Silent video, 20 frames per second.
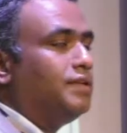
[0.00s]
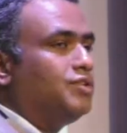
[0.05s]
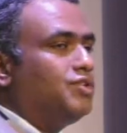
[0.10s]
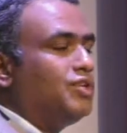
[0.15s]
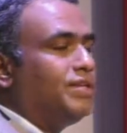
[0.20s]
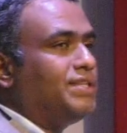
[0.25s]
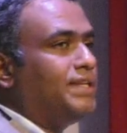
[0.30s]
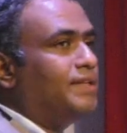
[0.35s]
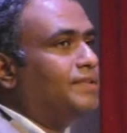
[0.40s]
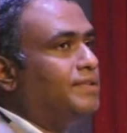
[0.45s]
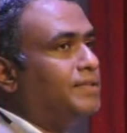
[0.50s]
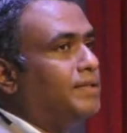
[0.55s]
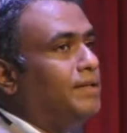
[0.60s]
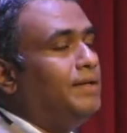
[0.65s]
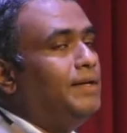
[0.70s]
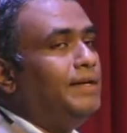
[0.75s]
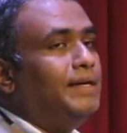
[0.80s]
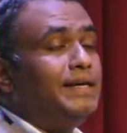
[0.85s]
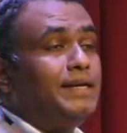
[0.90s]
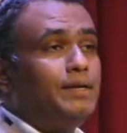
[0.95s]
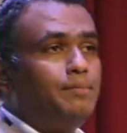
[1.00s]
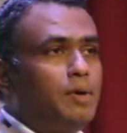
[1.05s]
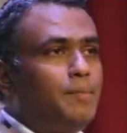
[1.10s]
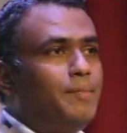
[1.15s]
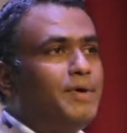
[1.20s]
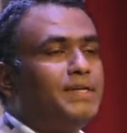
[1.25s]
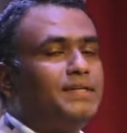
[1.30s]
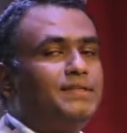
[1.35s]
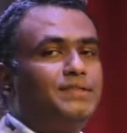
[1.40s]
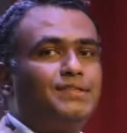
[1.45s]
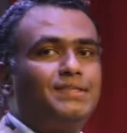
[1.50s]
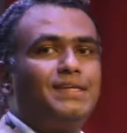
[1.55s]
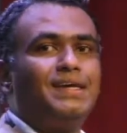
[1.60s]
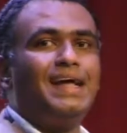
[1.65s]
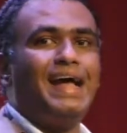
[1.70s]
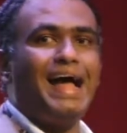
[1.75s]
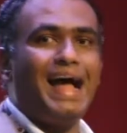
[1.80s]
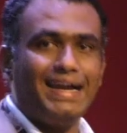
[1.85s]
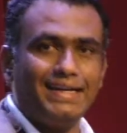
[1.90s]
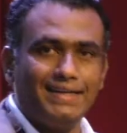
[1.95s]
such as remembrance,
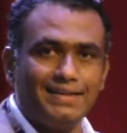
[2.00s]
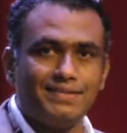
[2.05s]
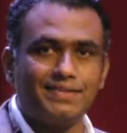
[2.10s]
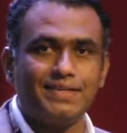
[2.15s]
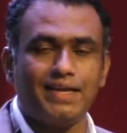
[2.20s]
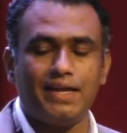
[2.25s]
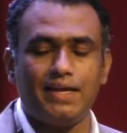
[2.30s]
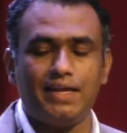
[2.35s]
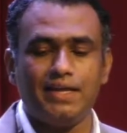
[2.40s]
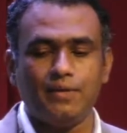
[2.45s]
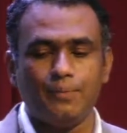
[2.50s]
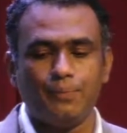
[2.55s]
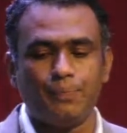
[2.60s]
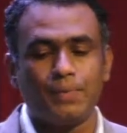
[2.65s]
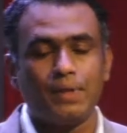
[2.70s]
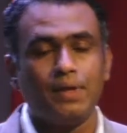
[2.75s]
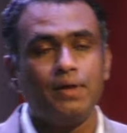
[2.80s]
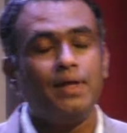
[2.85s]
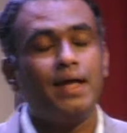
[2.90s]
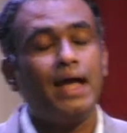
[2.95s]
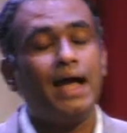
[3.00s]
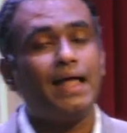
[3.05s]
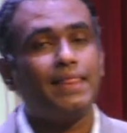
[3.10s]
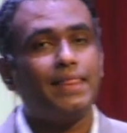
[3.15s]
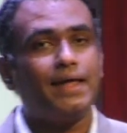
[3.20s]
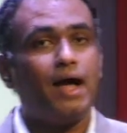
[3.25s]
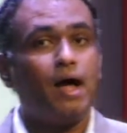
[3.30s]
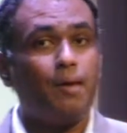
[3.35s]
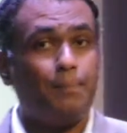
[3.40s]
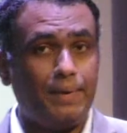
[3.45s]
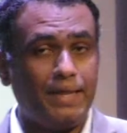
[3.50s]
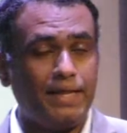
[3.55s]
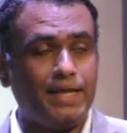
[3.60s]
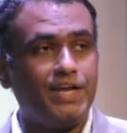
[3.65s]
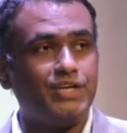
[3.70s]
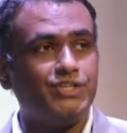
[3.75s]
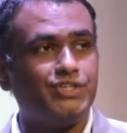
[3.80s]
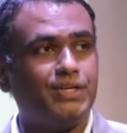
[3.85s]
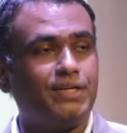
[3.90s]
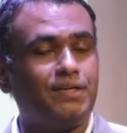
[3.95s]
understanding, the
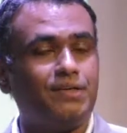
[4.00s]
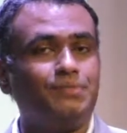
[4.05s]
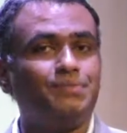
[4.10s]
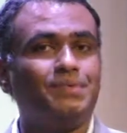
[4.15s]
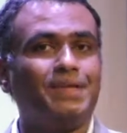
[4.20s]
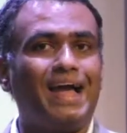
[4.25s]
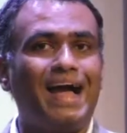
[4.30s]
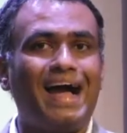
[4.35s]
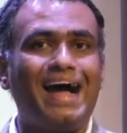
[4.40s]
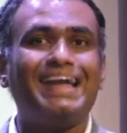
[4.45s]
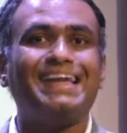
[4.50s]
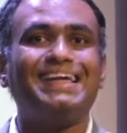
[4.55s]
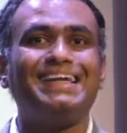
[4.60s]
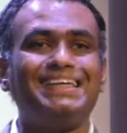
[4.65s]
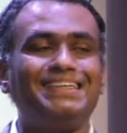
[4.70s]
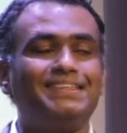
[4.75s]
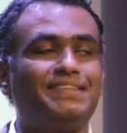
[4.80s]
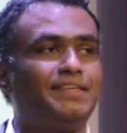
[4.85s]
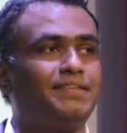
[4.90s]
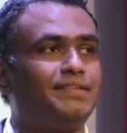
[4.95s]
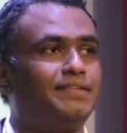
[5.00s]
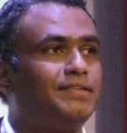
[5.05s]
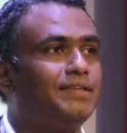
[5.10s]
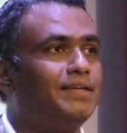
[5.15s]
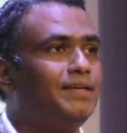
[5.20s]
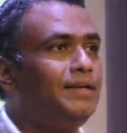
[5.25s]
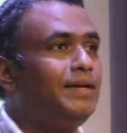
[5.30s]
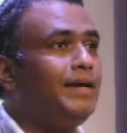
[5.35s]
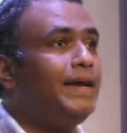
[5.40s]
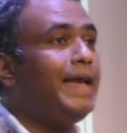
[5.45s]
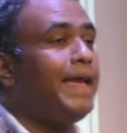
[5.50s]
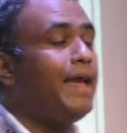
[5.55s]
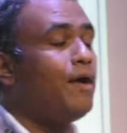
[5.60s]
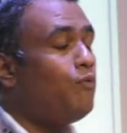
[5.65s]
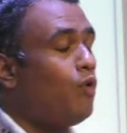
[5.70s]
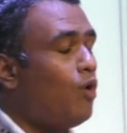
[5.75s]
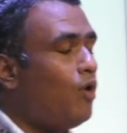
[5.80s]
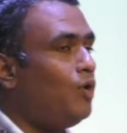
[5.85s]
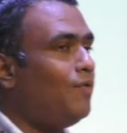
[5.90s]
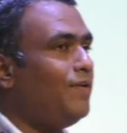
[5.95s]
application, analysis,
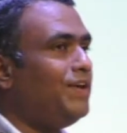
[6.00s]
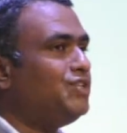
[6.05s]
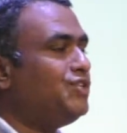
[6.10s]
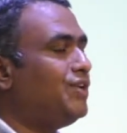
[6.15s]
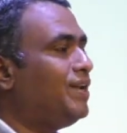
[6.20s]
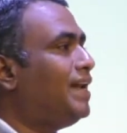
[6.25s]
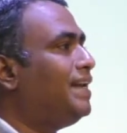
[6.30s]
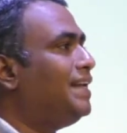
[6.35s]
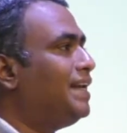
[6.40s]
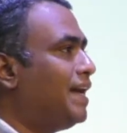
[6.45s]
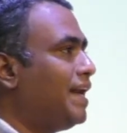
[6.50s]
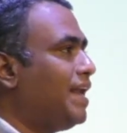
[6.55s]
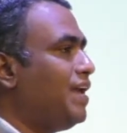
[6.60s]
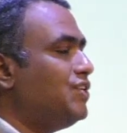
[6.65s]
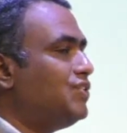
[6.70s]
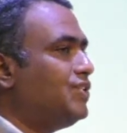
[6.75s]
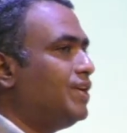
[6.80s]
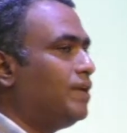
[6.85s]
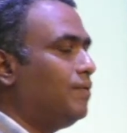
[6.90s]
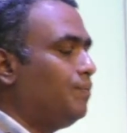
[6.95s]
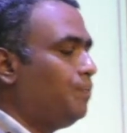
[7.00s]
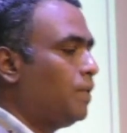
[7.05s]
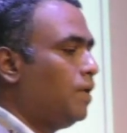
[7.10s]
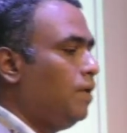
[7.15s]
evaluation, and creation.